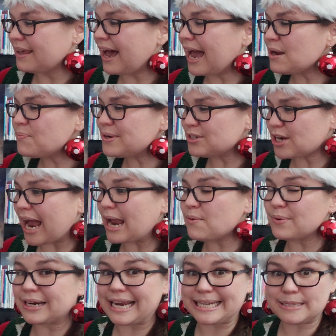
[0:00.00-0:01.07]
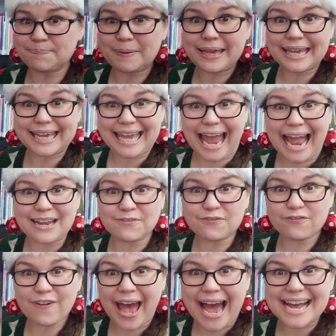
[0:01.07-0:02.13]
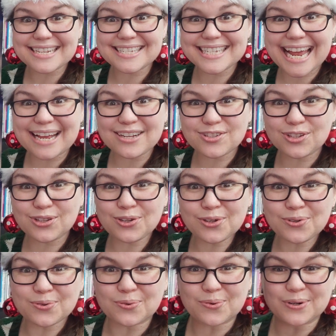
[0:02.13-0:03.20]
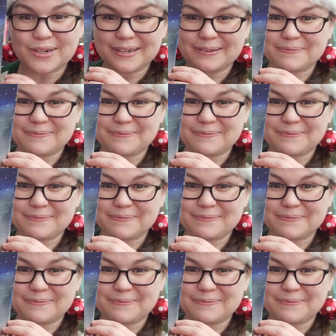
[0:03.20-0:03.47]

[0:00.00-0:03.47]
"I wish I were as big and fast as you."